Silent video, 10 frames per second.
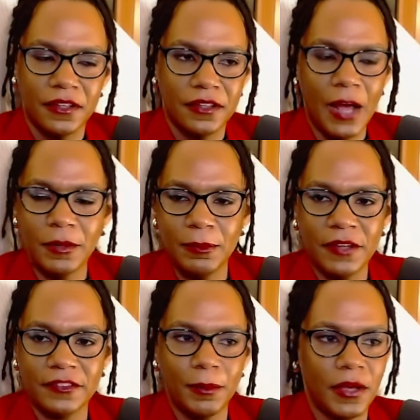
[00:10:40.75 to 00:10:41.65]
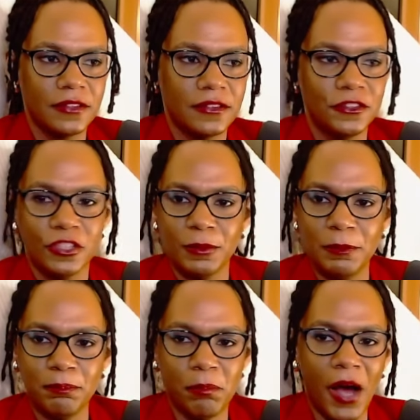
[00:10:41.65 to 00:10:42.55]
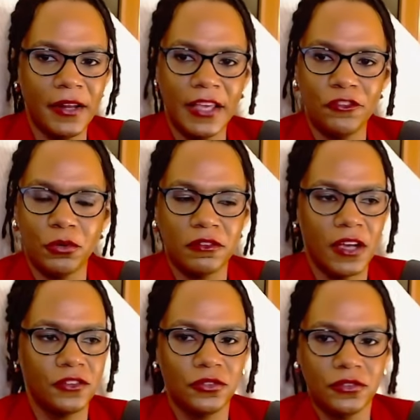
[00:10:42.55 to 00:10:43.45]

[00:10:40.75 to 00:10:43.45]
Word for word: not be the best of the best, and you're going to be bodying everyone around you?